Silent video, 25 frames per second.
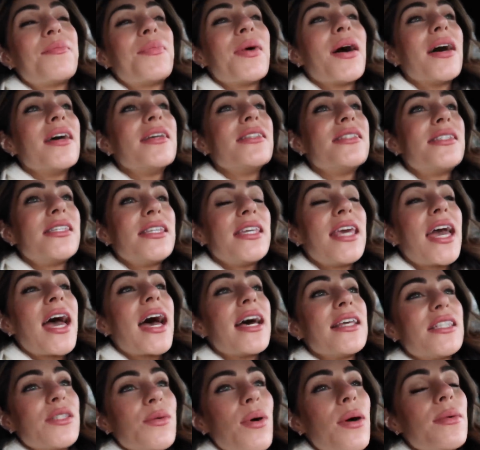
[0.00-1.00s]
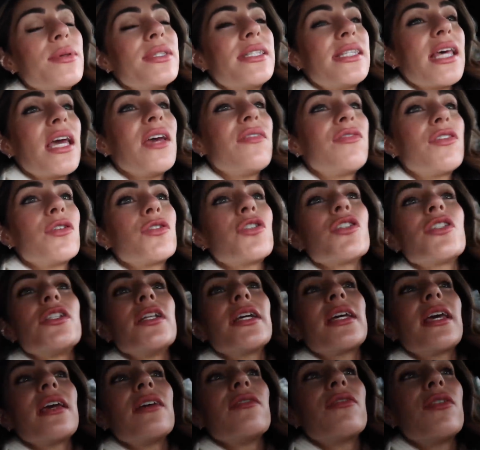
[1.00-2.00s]
But yeah, so I would say if you're just
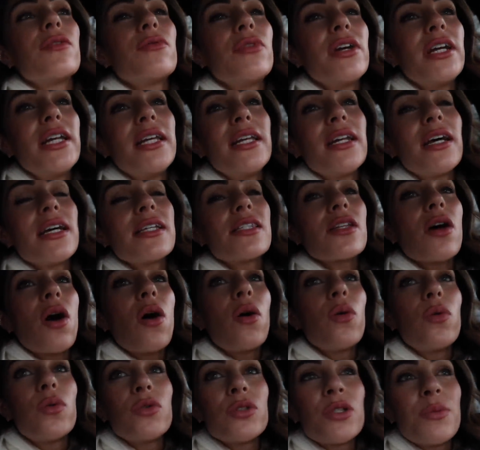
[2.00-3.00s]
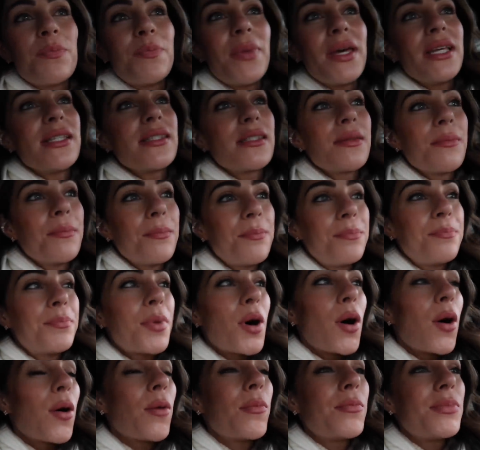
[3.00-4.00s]
looking for really nice old bits and
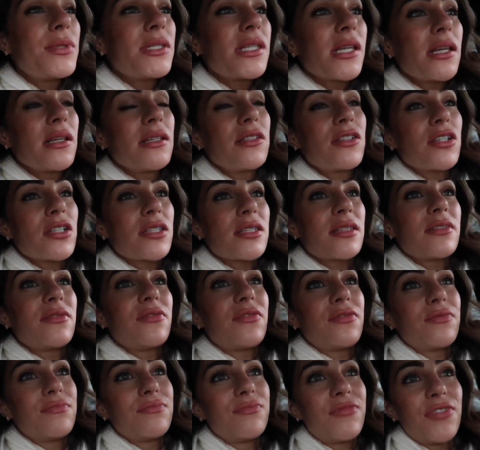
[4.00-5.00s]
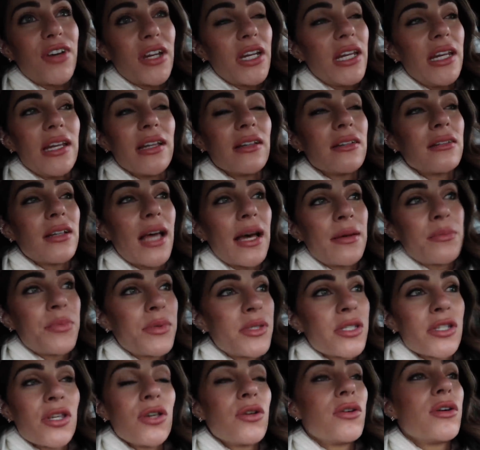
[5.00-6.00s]
bobs and just funny little
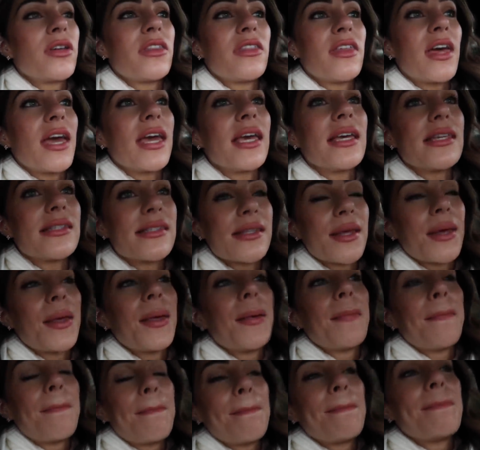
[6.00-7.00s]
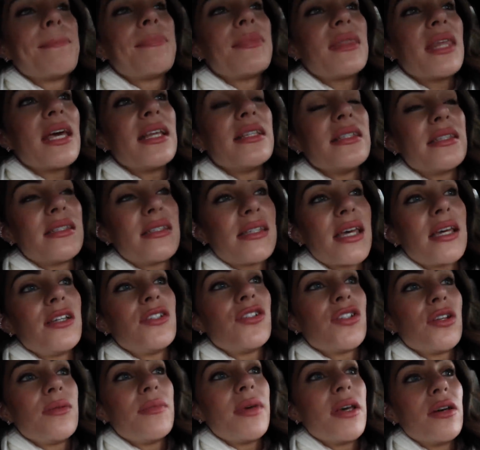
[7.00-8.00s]
obscure things, then
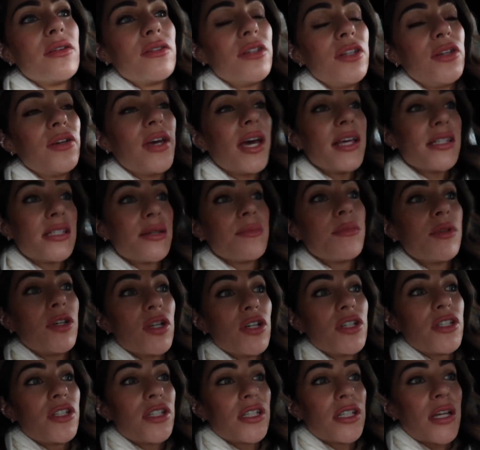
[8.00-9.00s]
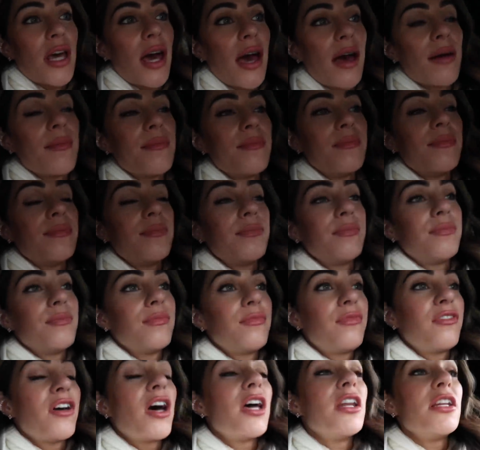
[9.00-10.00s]
Station Mill. You get some good
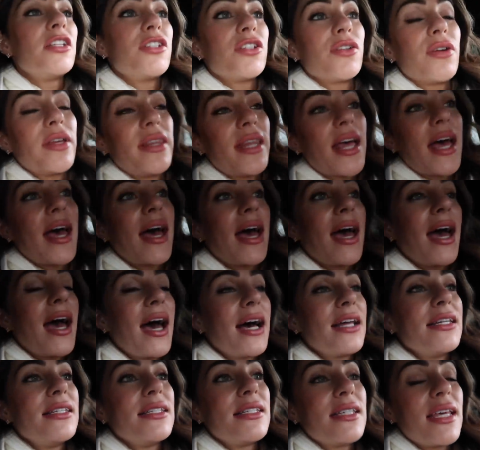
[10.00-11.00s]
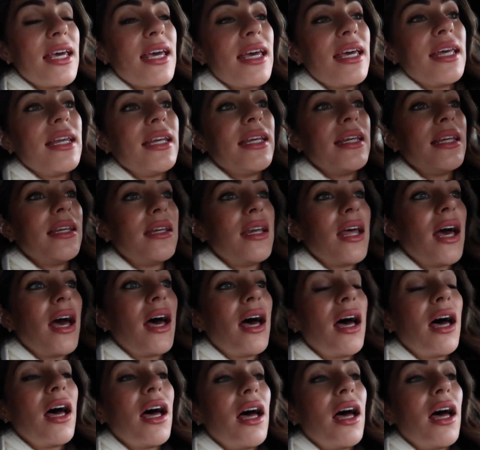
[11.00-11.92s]
furniture in there, and in